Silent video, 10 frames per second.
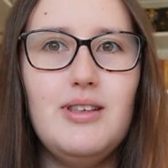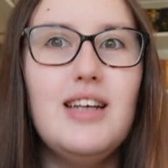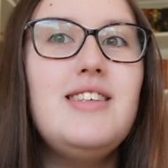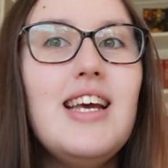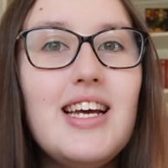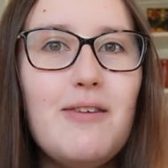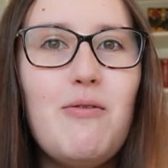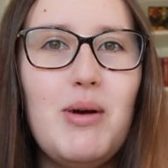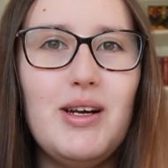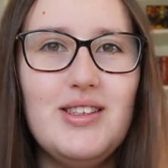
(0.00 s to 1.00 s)
seeing a
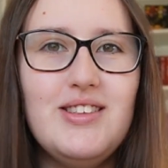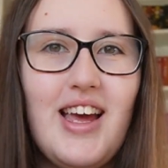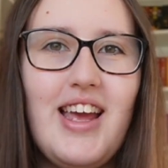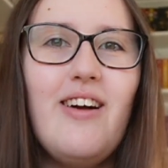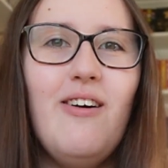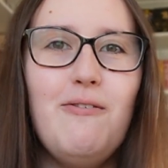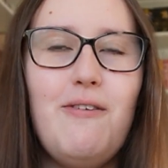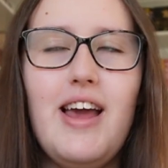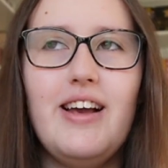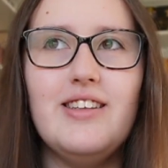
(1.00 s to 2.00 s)
different person's take on
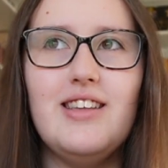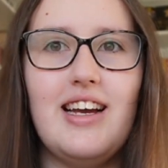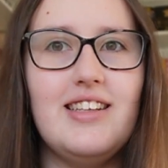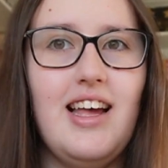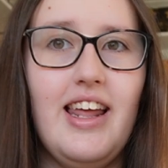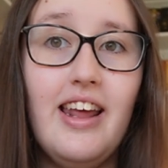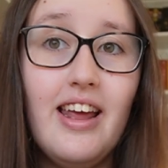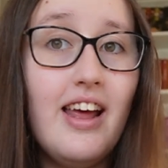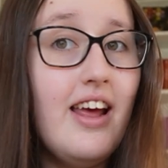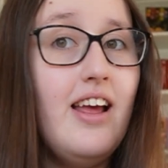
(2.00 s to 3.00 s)
Fae, because like I said,
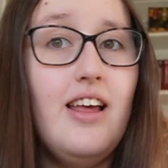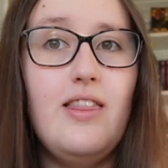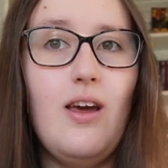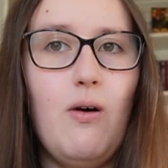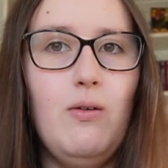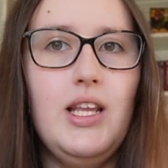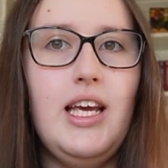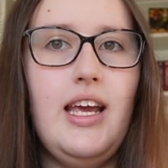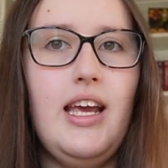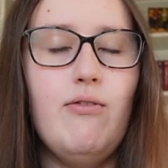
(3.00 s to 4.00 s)
the
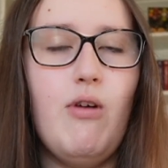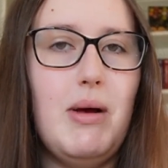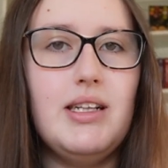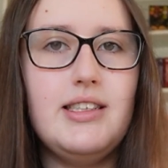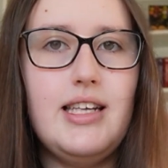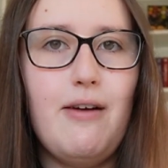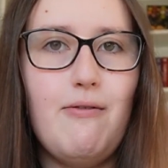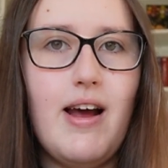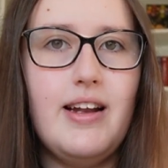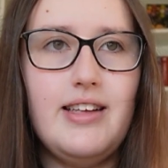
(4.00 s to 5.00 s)
only romantasy I've
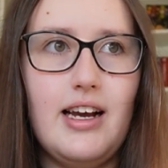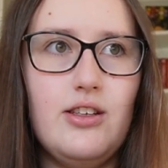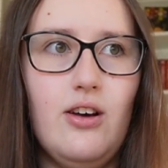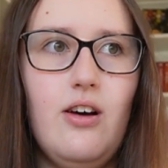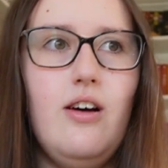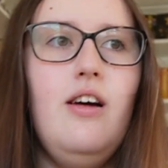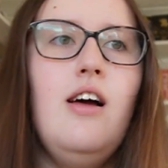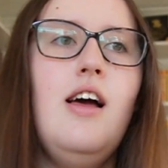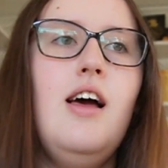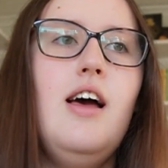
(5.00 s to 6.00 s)
read is ACOTAR,
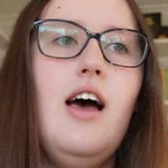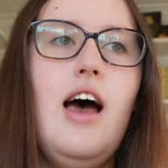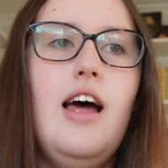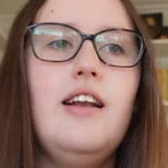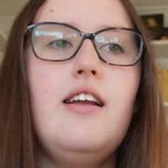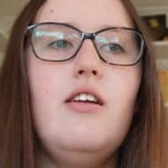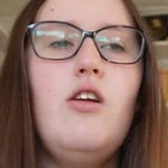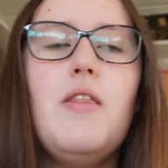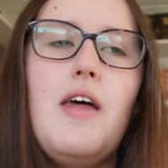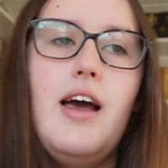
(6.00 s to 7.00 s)
and
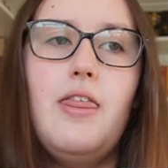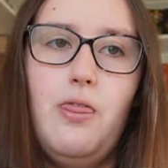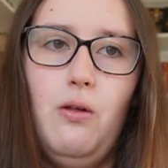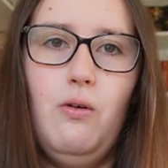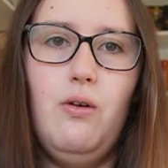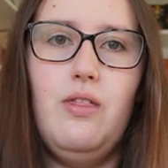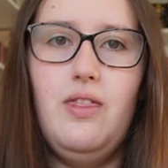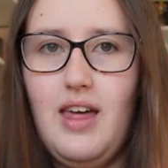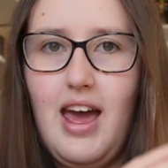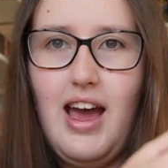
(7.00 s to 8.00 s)
not that I thought
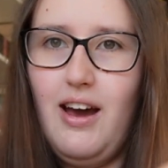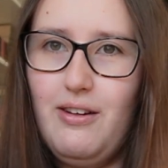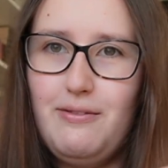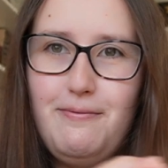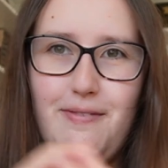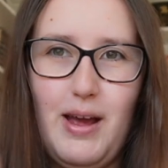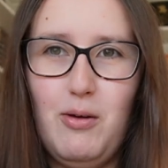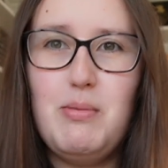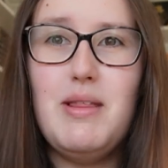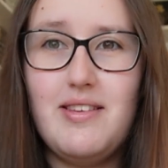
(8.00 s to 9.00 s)
that Fae
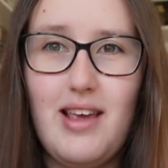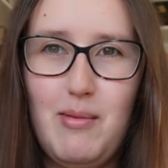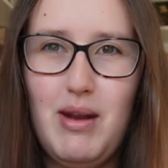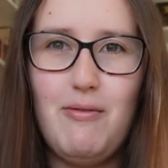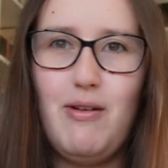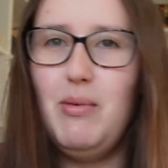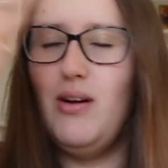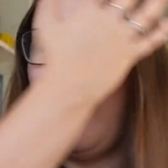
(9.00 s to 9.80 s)
would be the same in every book